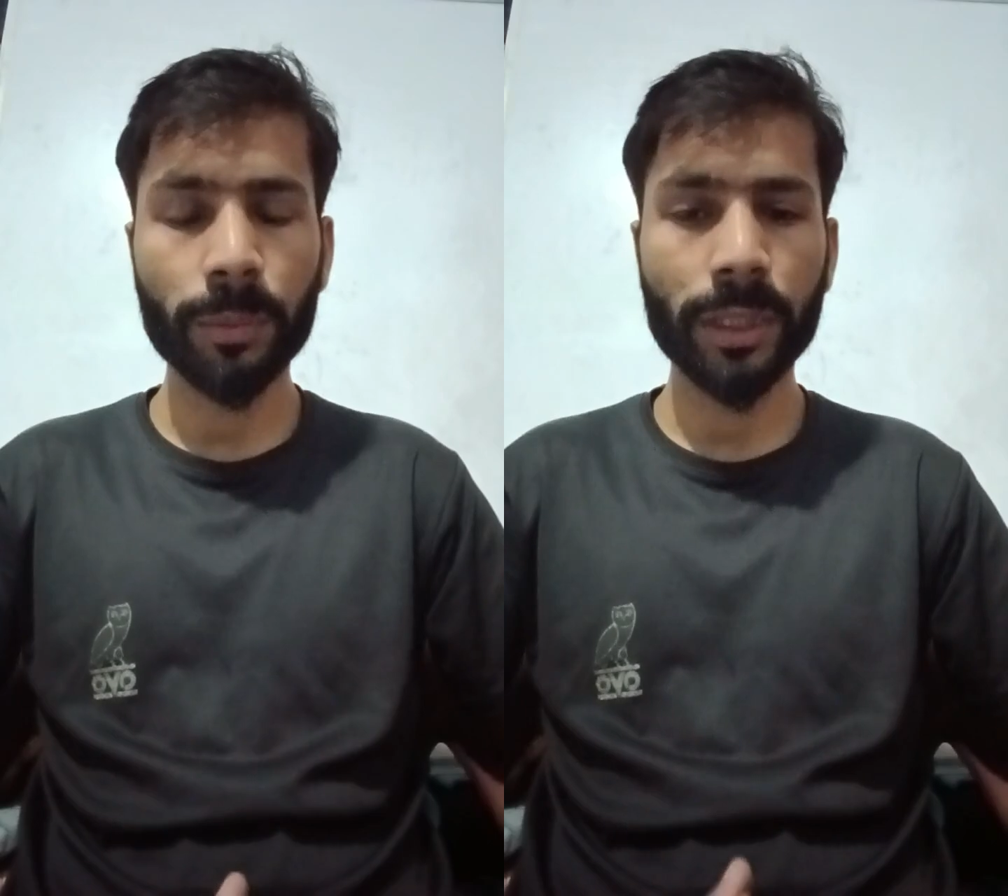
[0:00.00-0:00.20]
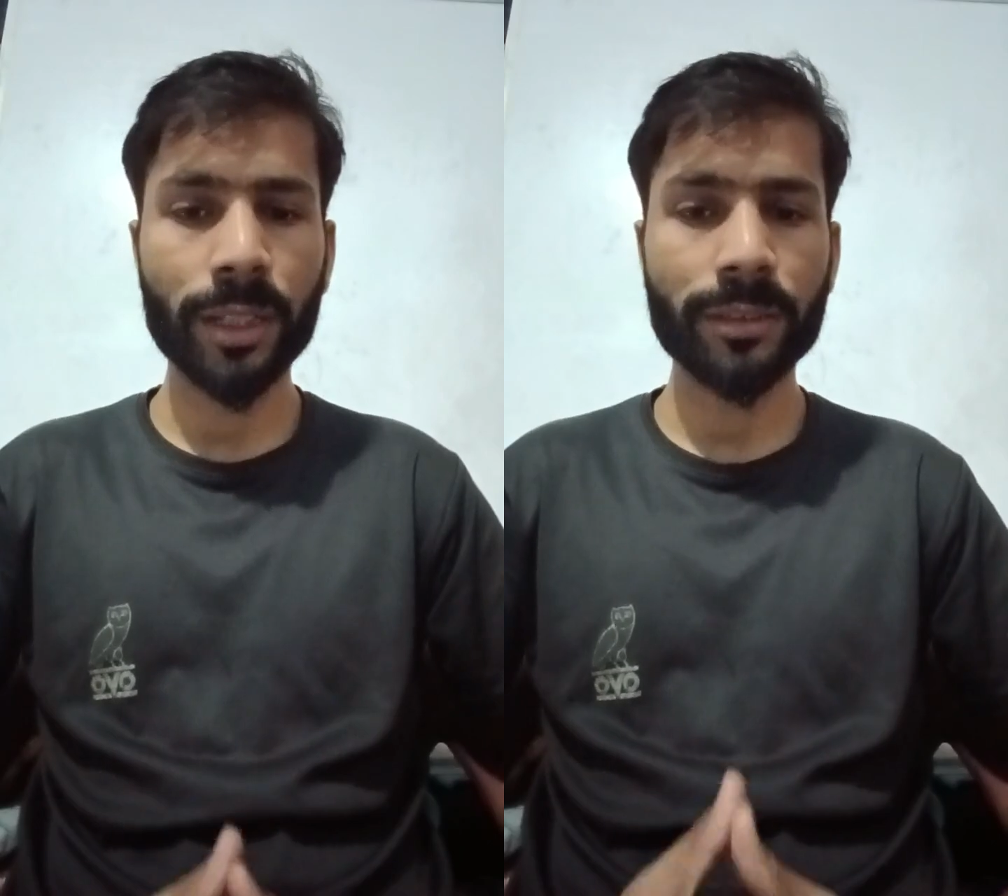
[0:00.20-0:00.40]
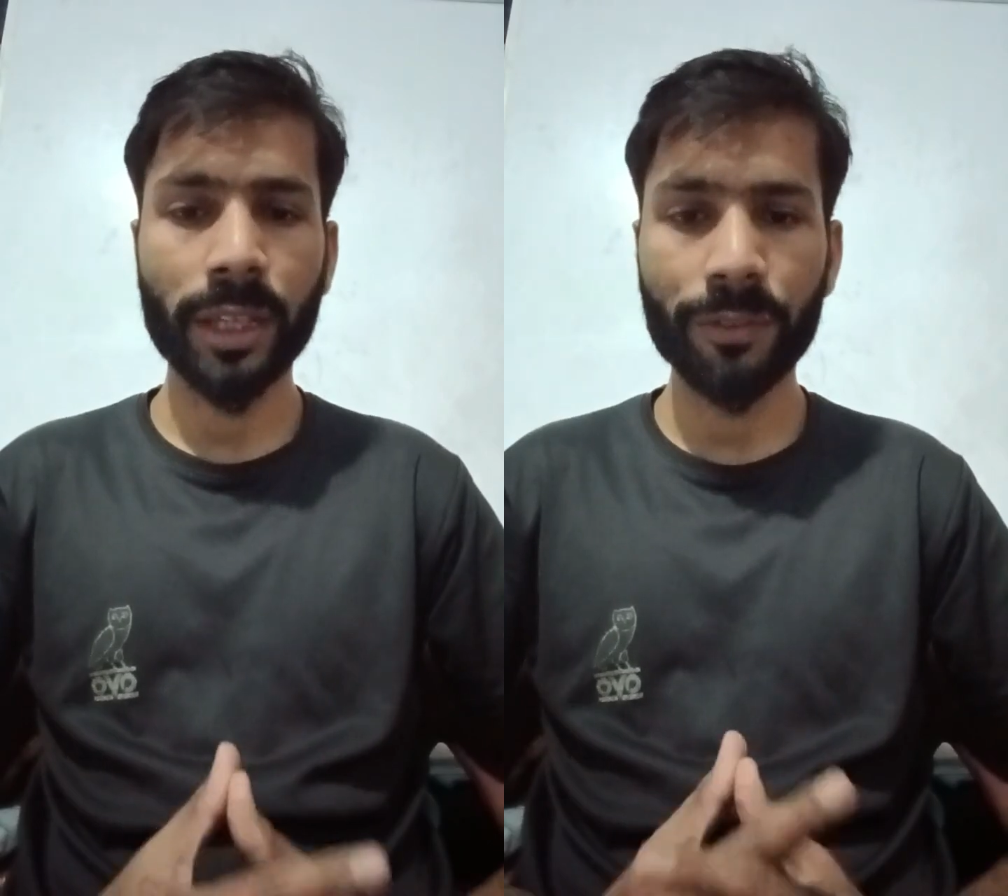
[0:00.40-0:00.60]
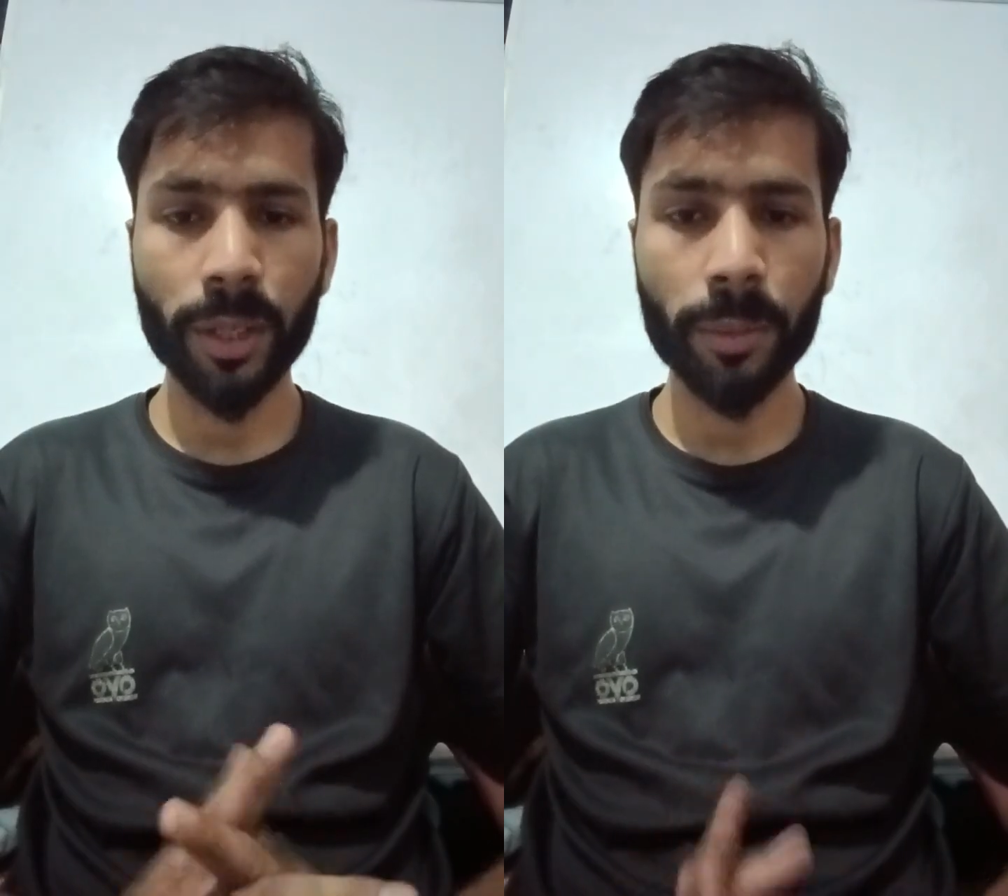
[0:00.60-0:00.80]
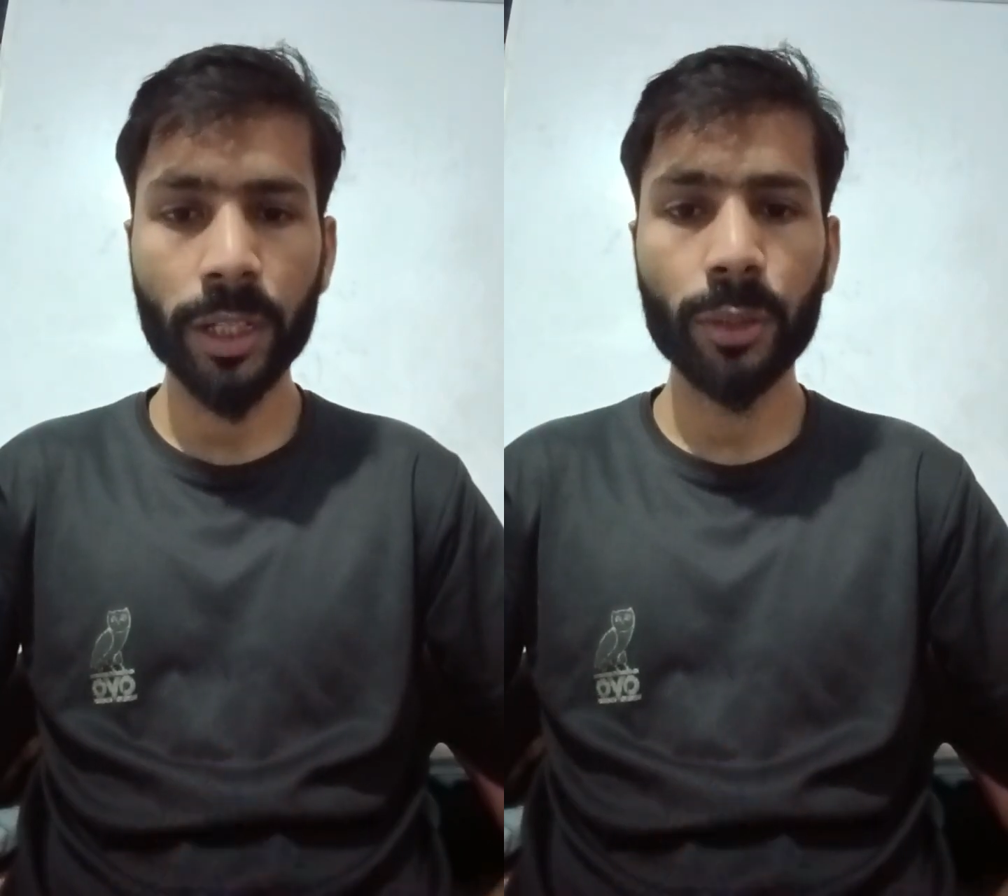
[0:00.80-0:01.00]
because
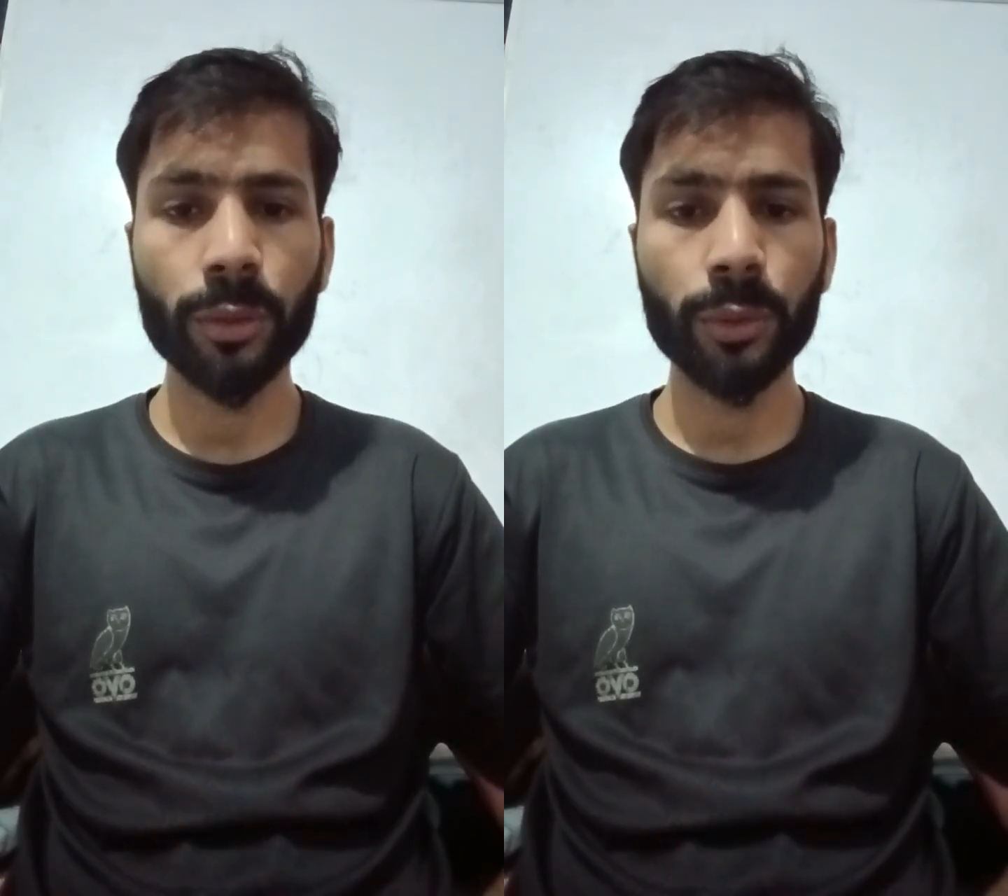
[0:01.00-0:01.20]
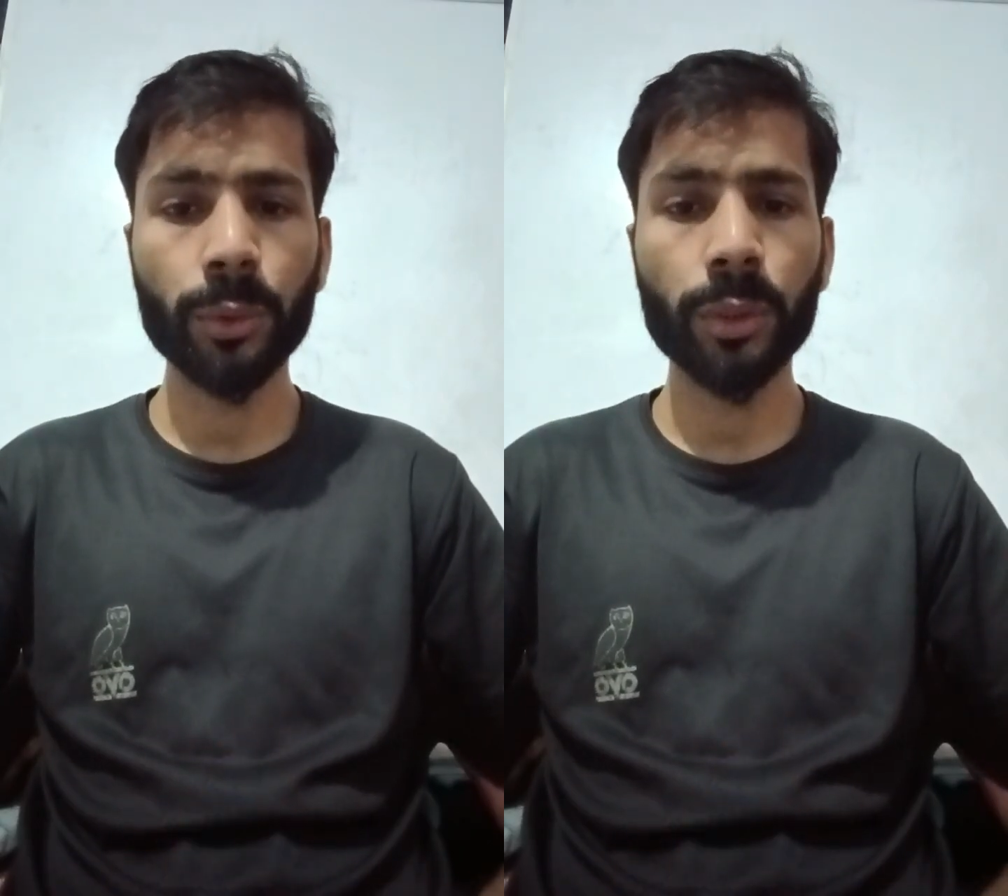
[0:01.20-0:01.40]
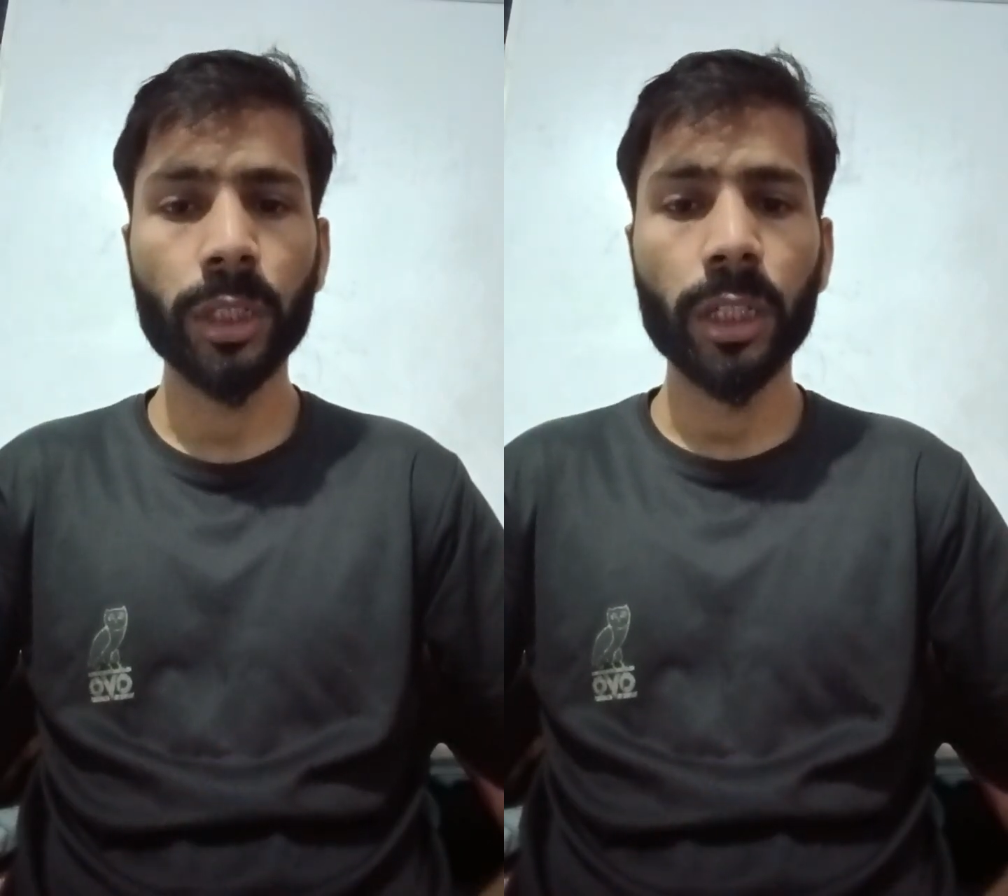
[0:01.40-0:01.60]
everybody don't do.